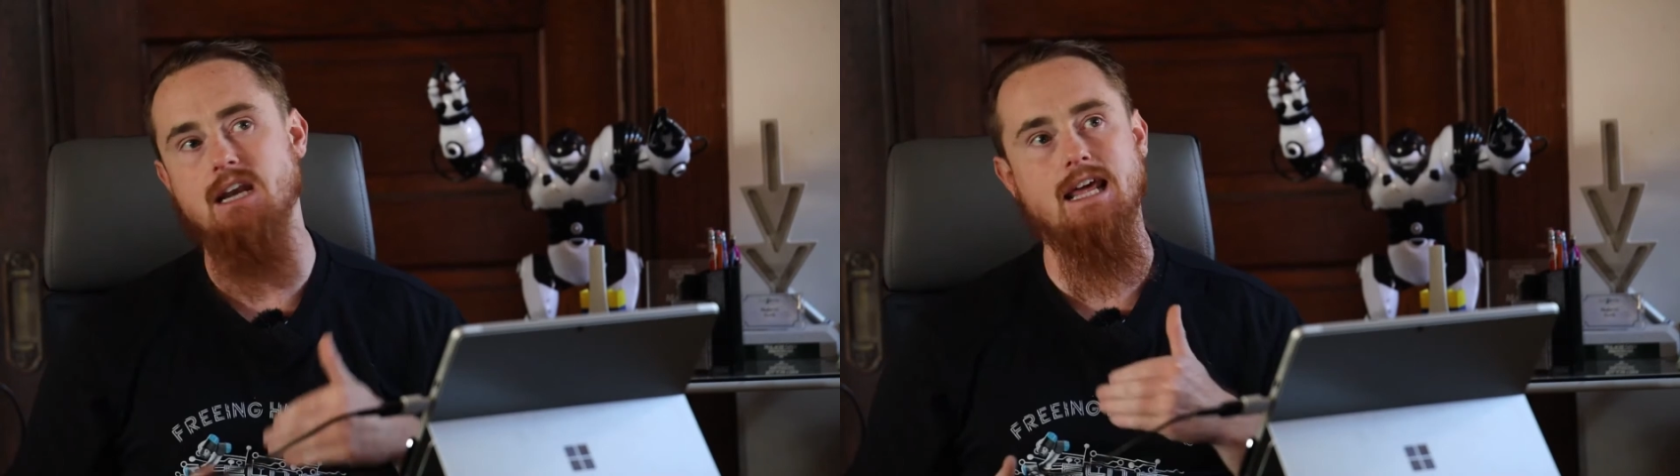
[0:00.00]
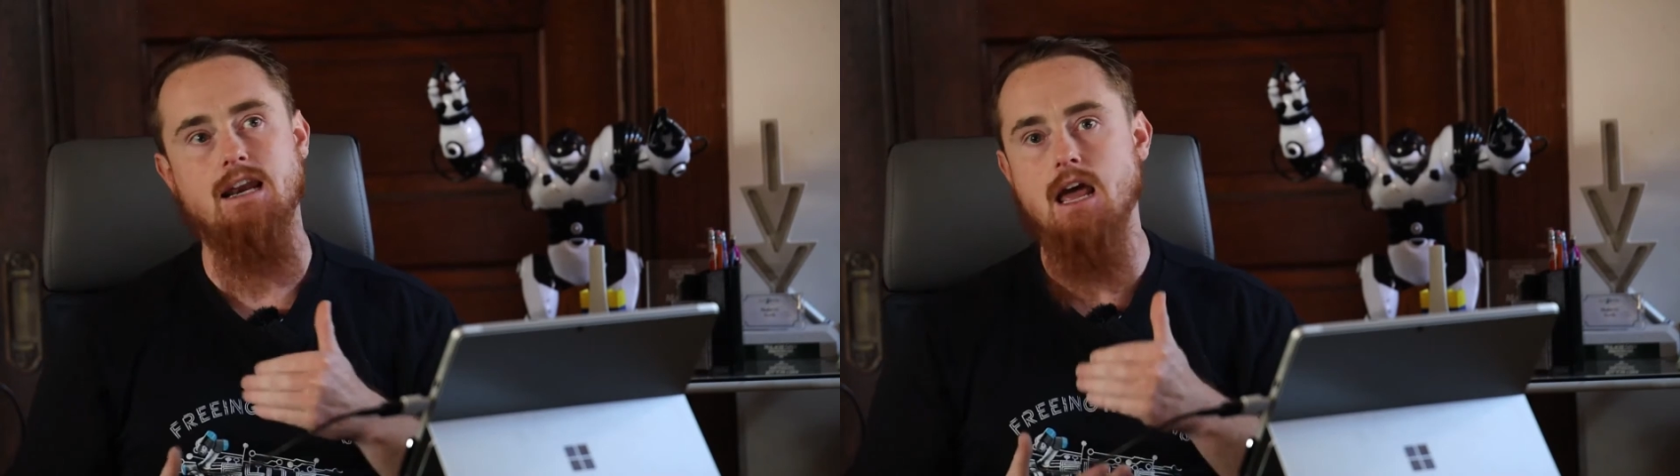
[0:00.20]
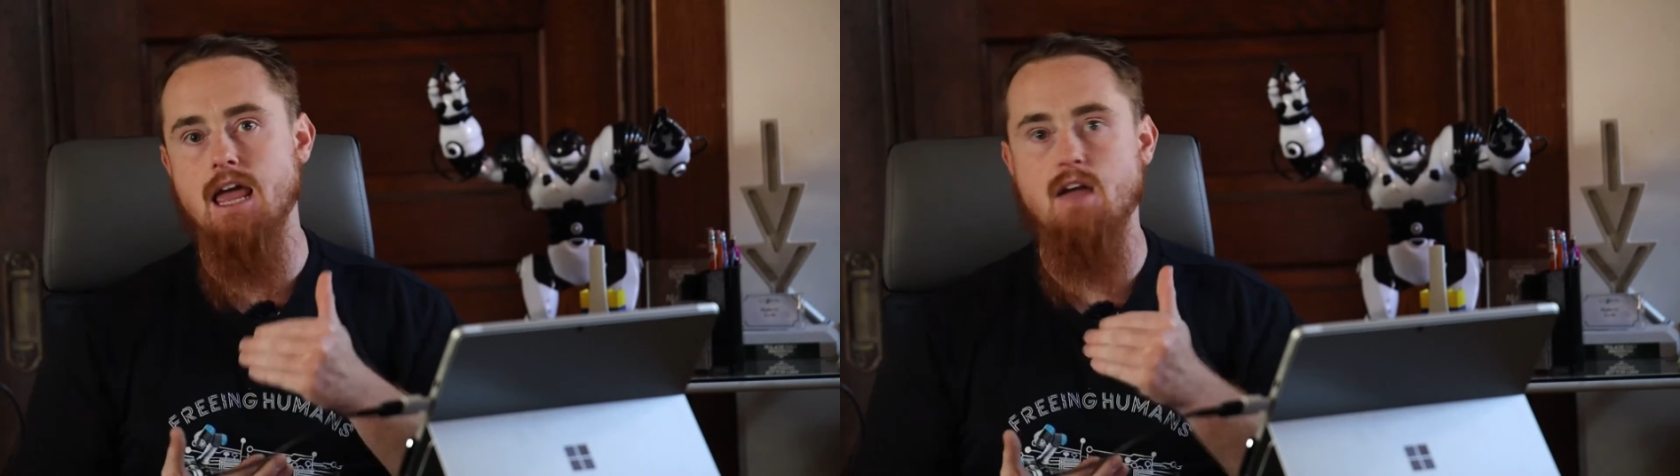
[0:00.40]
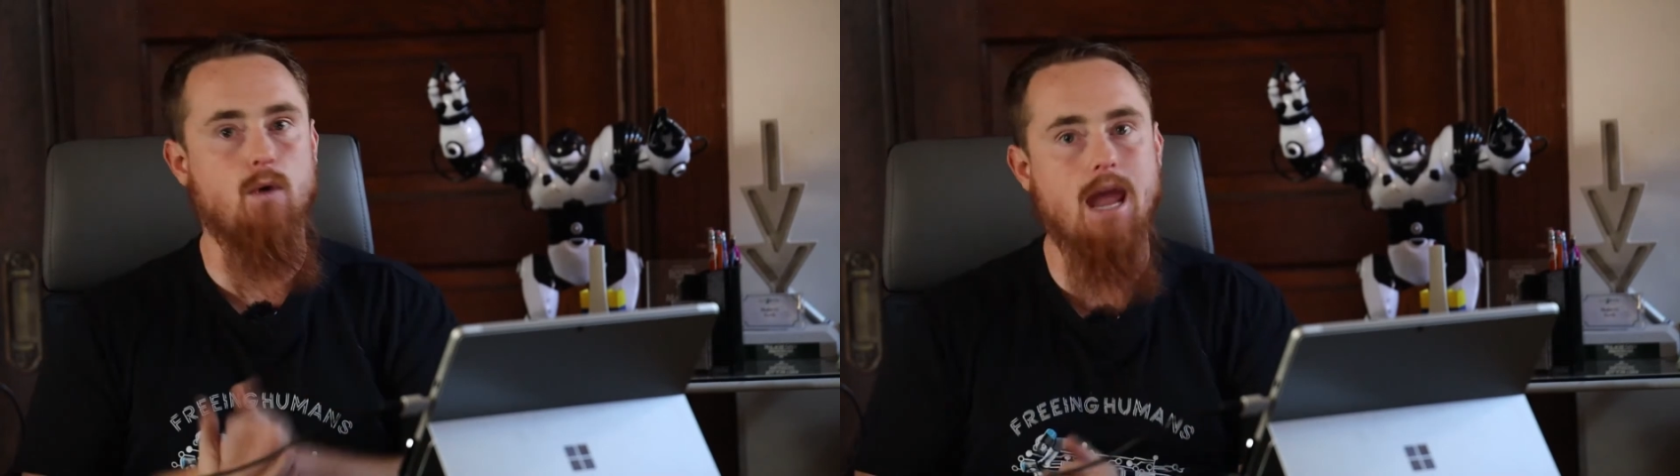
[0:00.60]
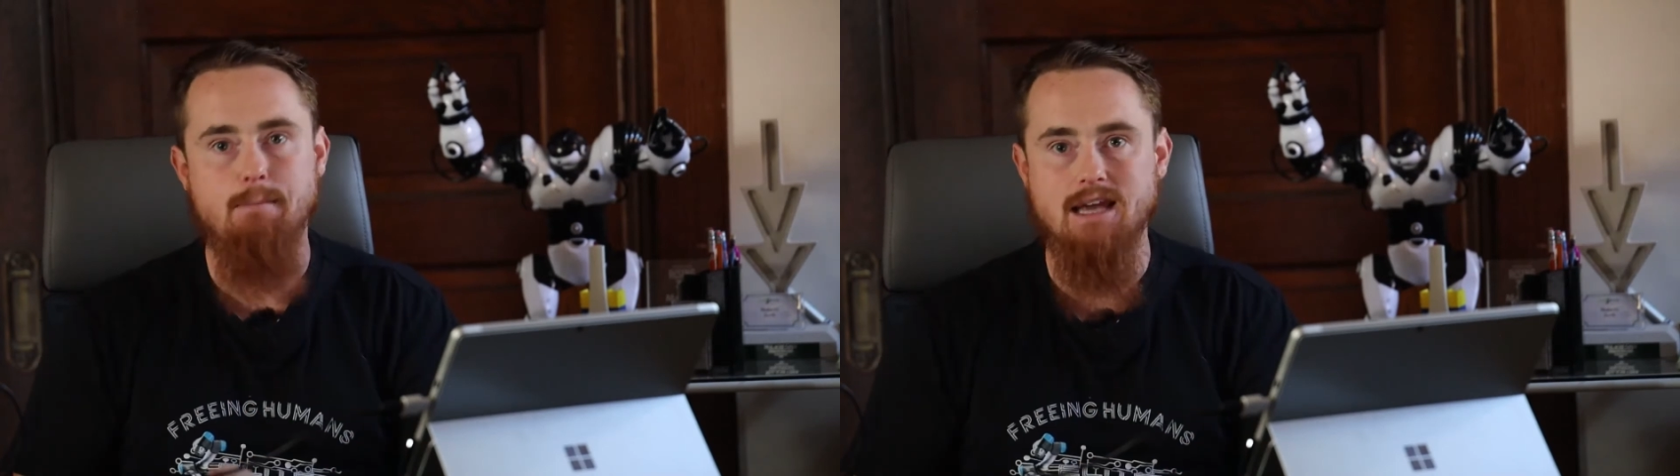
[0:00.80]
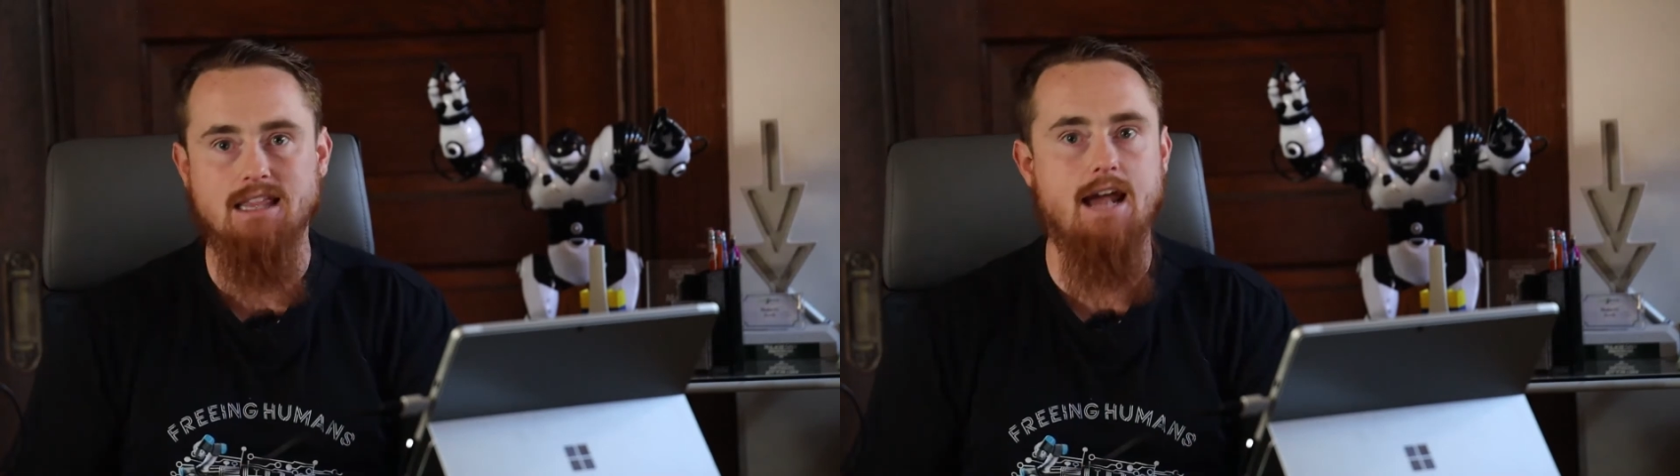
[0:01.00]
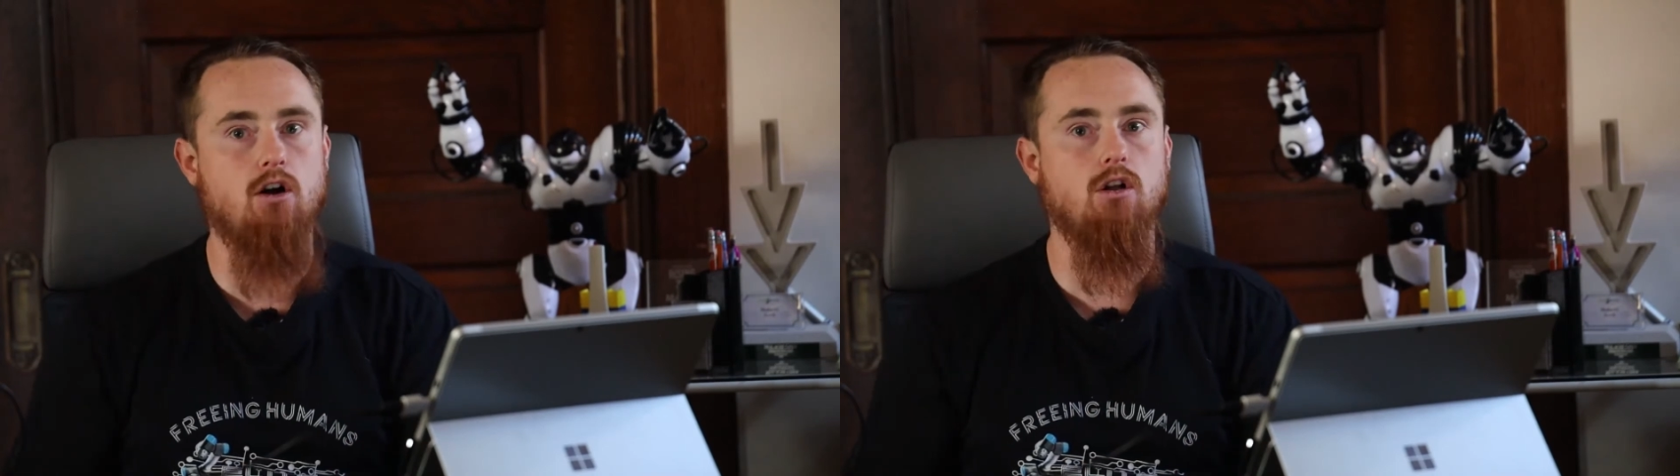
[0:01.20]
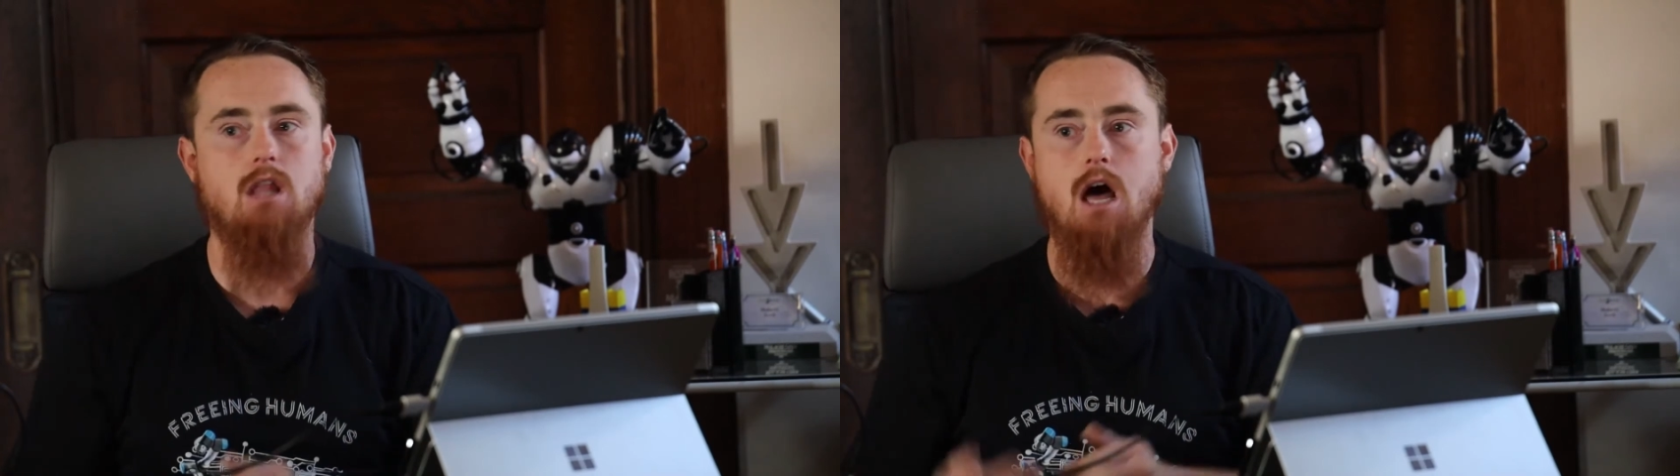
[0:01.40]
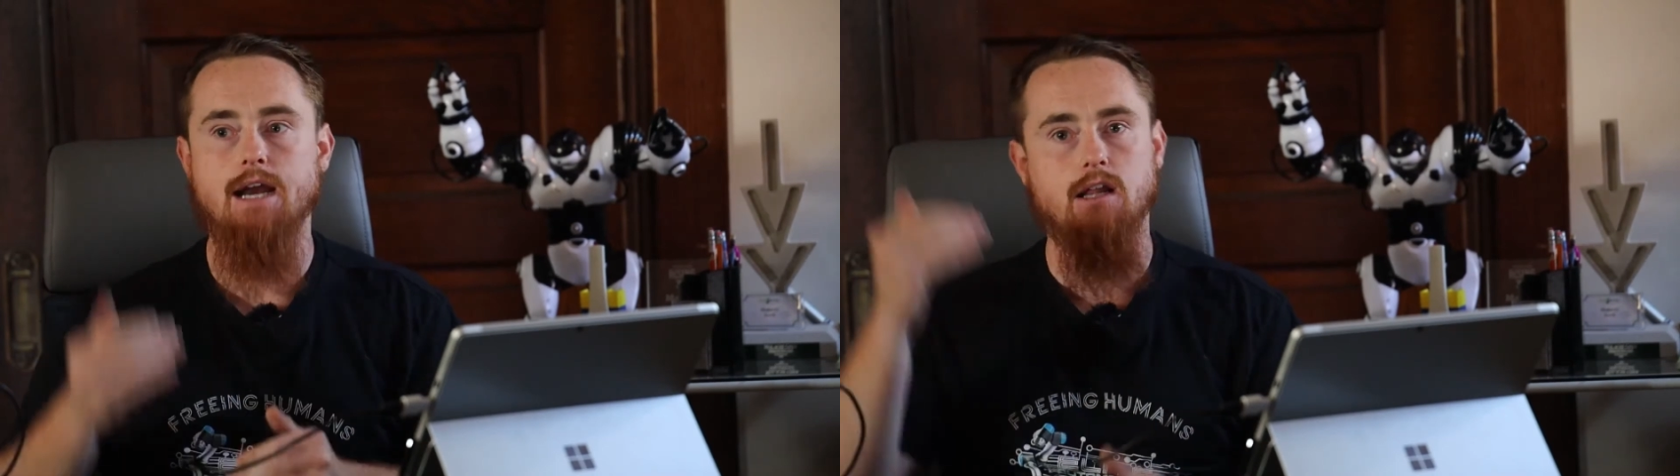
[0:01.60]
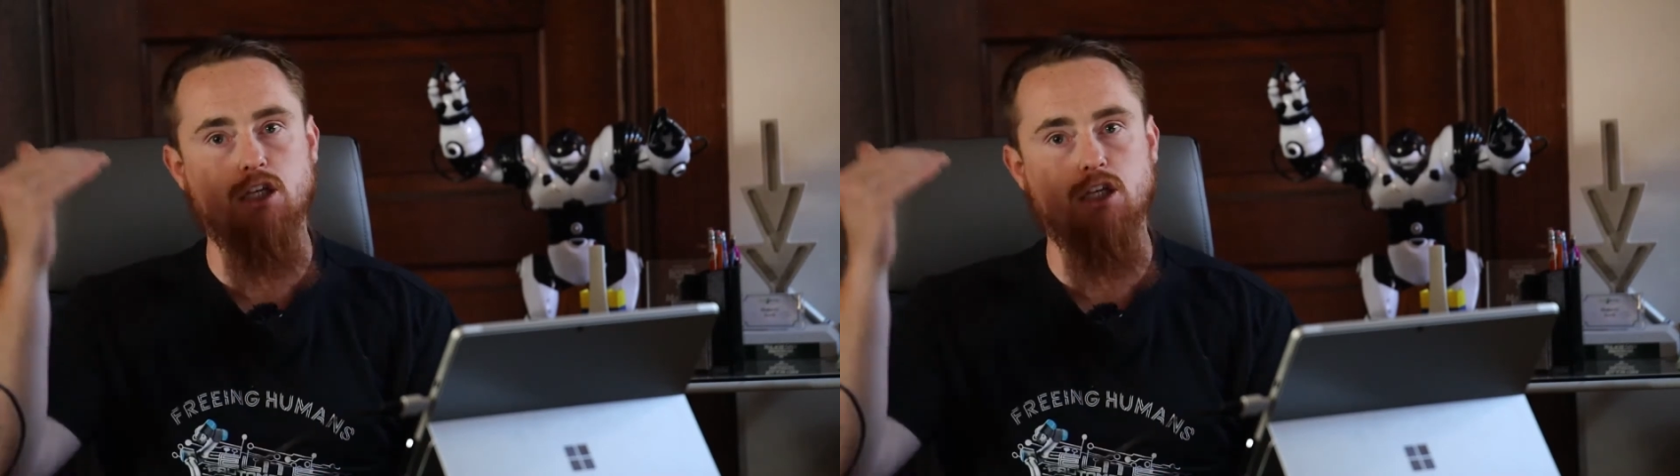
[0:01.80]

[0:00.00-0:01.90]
And if we can't make the edit online,